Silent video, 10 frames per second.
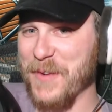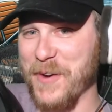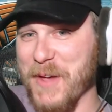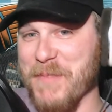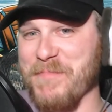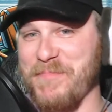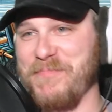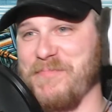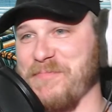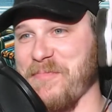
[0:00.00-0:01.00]
Probably
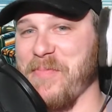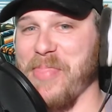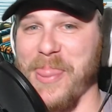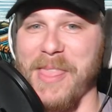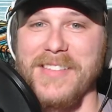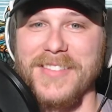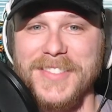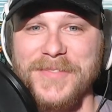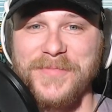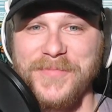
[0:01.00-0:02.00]
still like 80
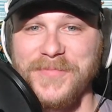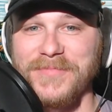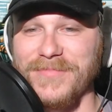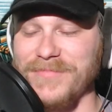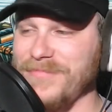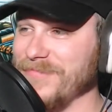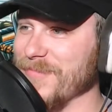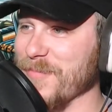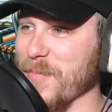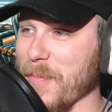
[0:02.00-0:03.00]
pounds, but I'd
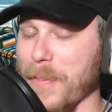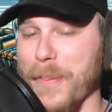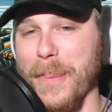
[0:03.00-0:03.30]
straight